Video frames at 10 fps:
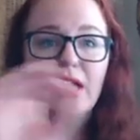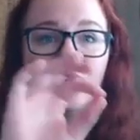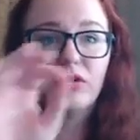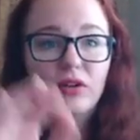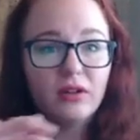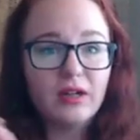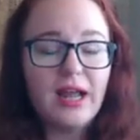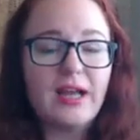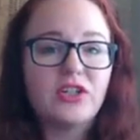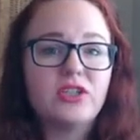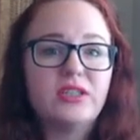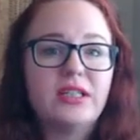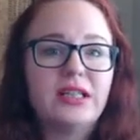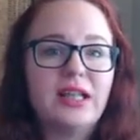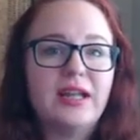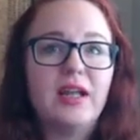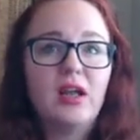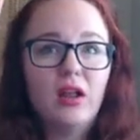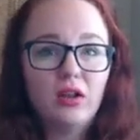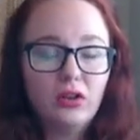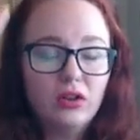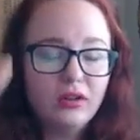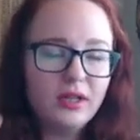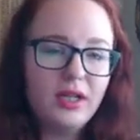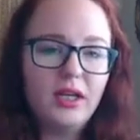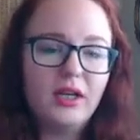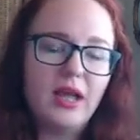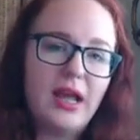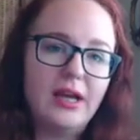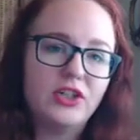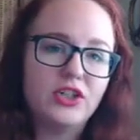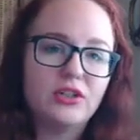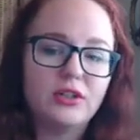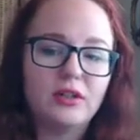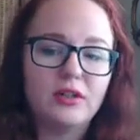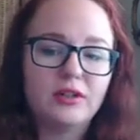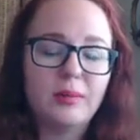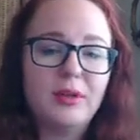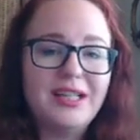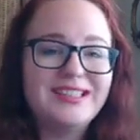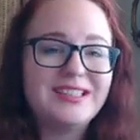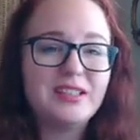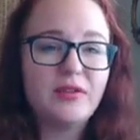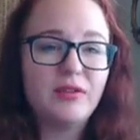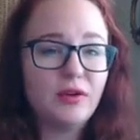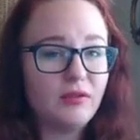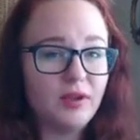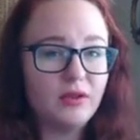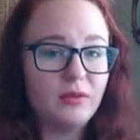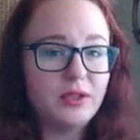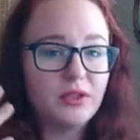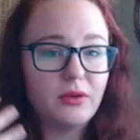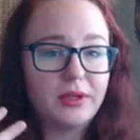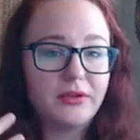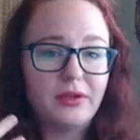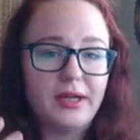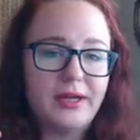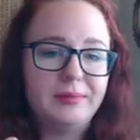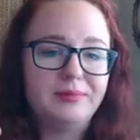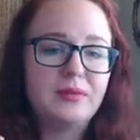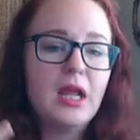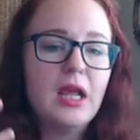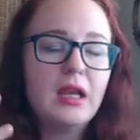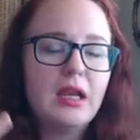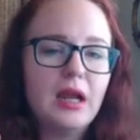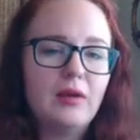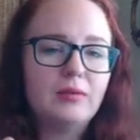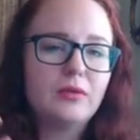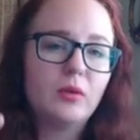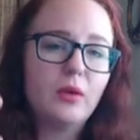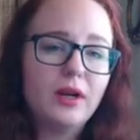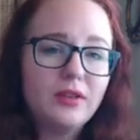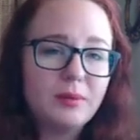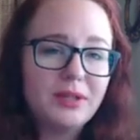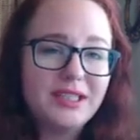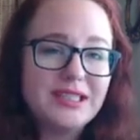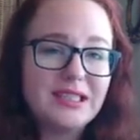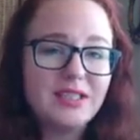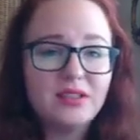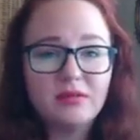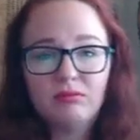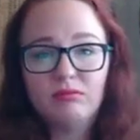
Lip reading: and you're actually like looking at the pieces of your funnel with a critical eye. Now, where are the places